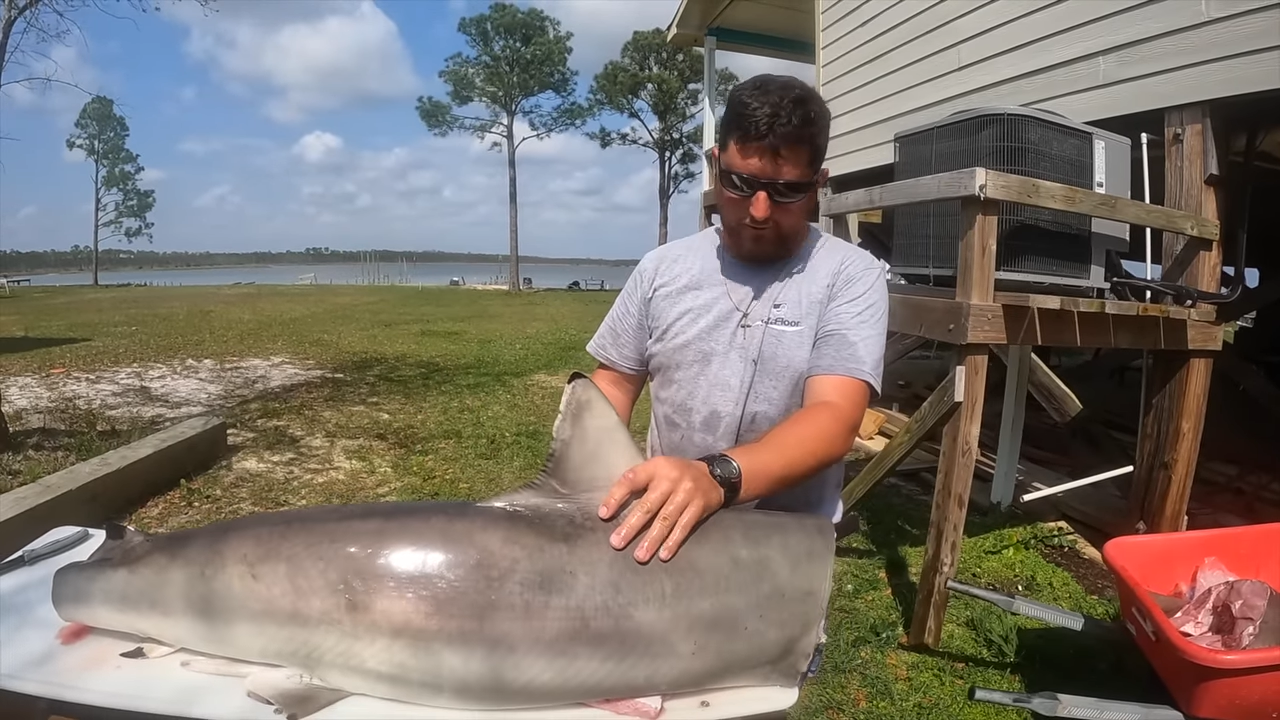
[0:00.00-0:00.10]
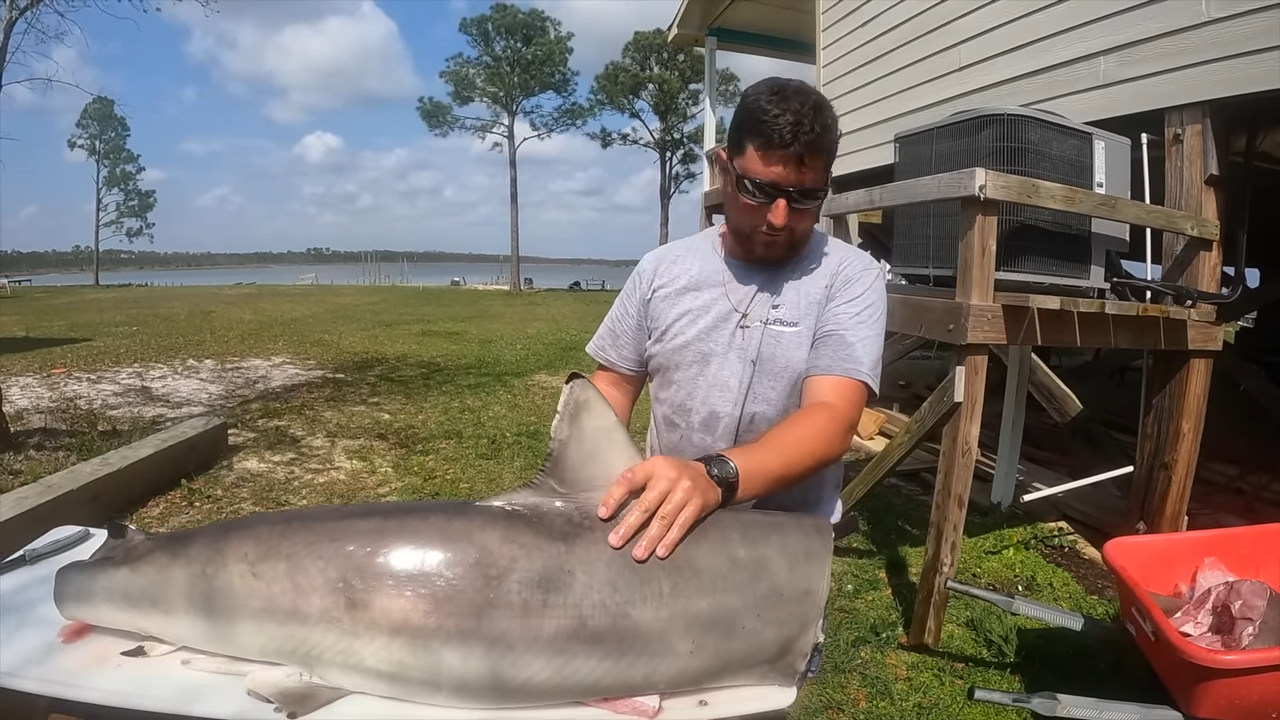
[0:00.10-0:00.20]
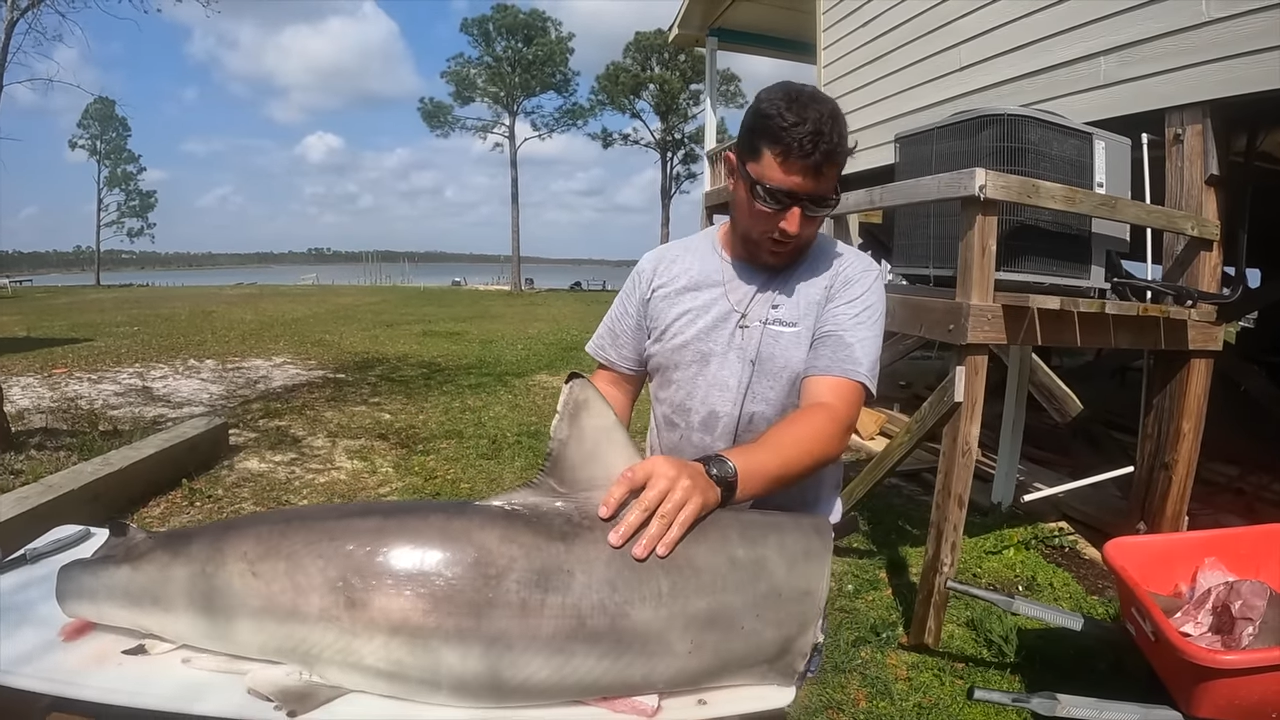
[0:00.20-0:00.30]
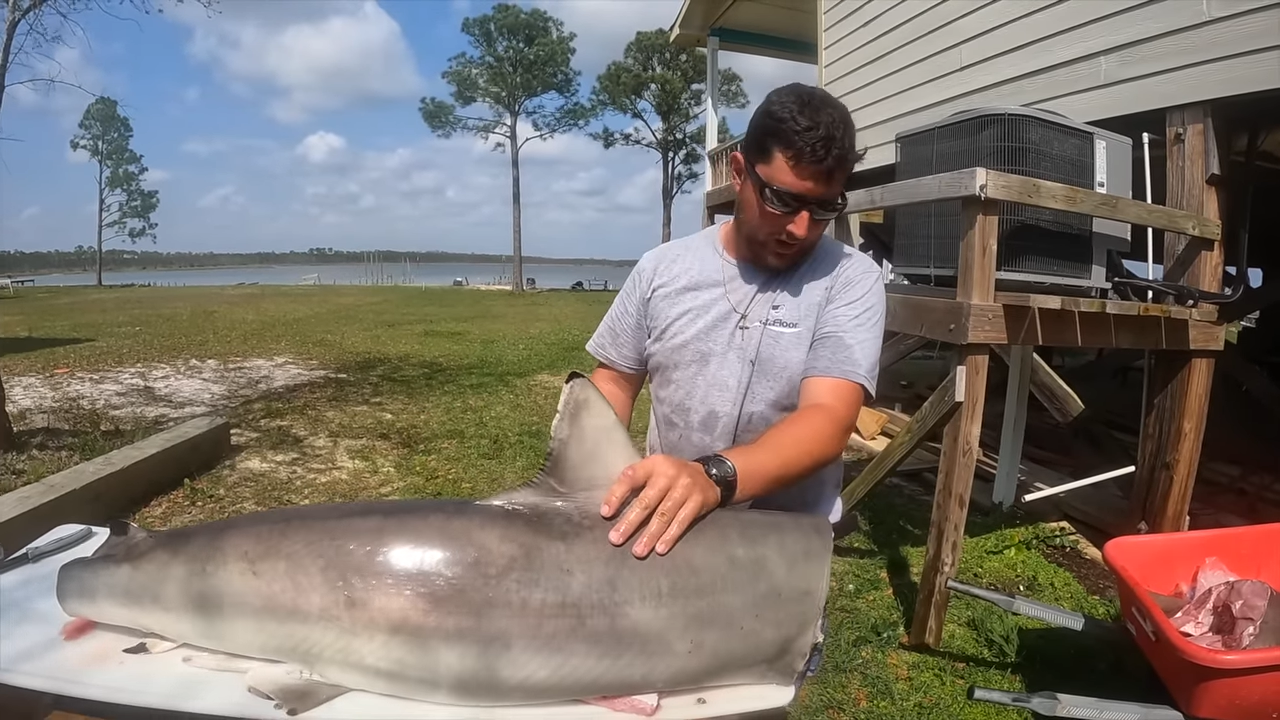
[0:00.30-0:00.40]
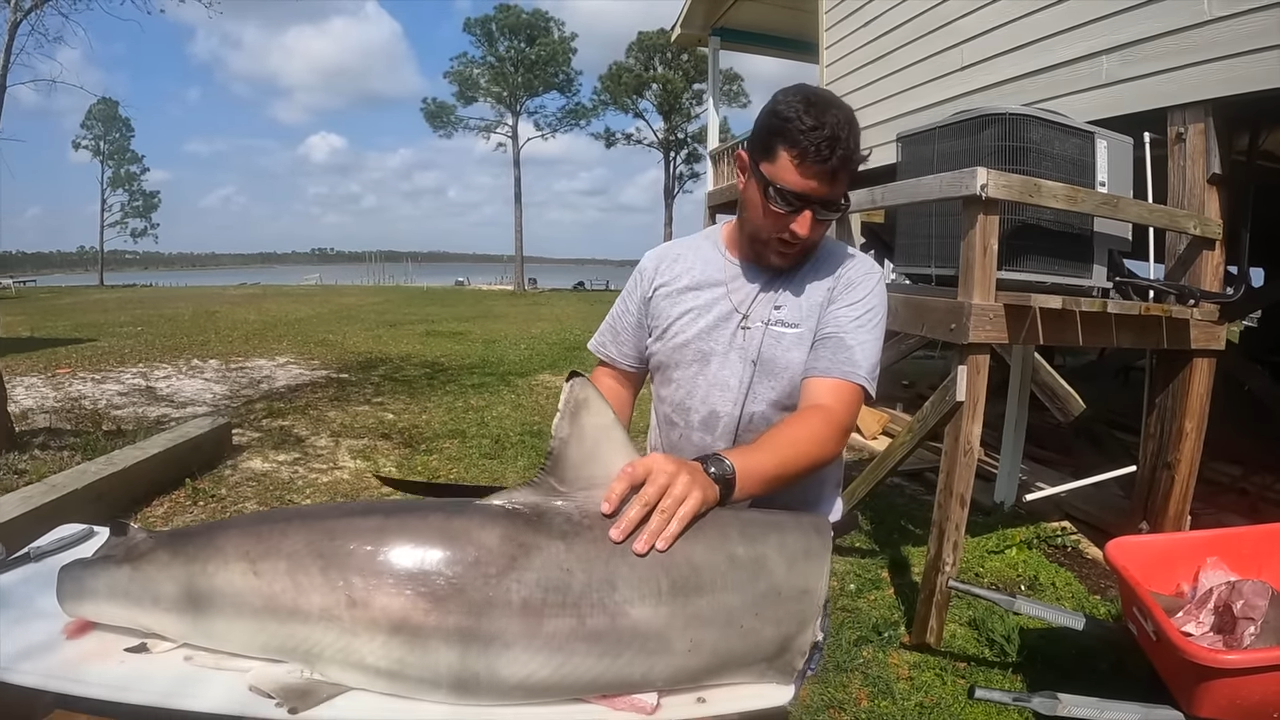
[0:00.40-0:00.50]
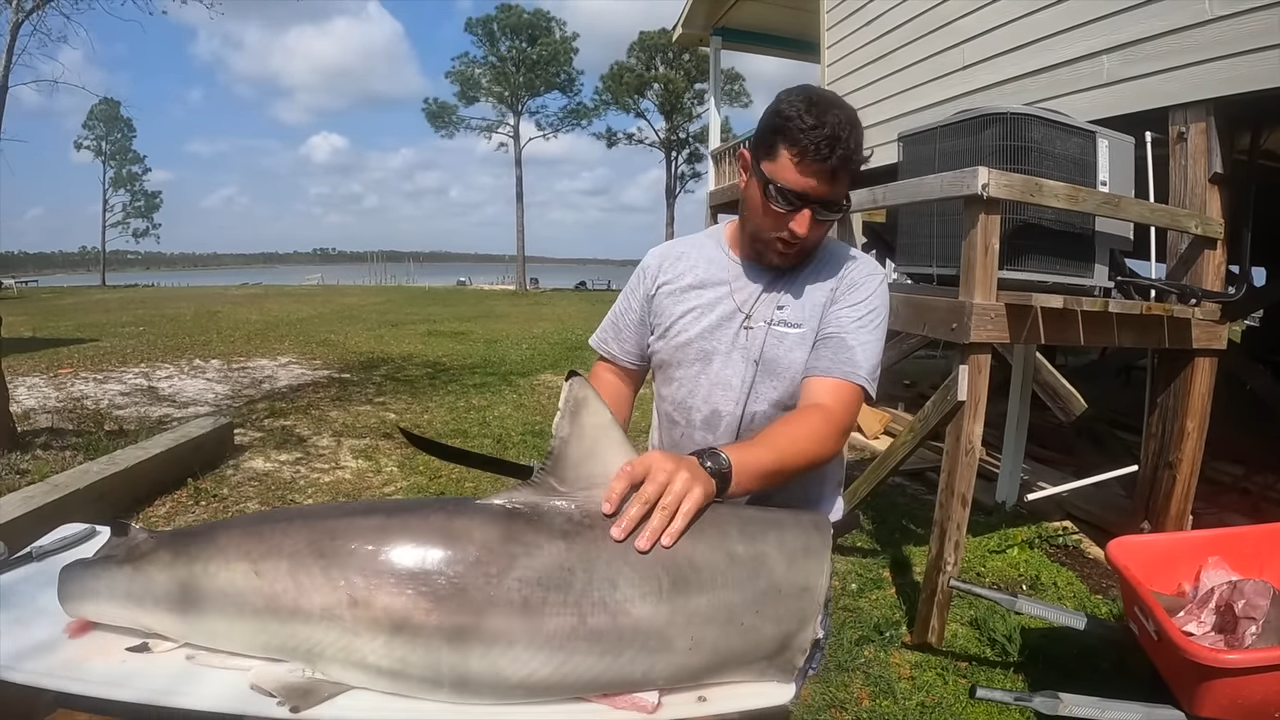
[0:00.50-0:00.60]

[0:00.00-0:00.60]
fun at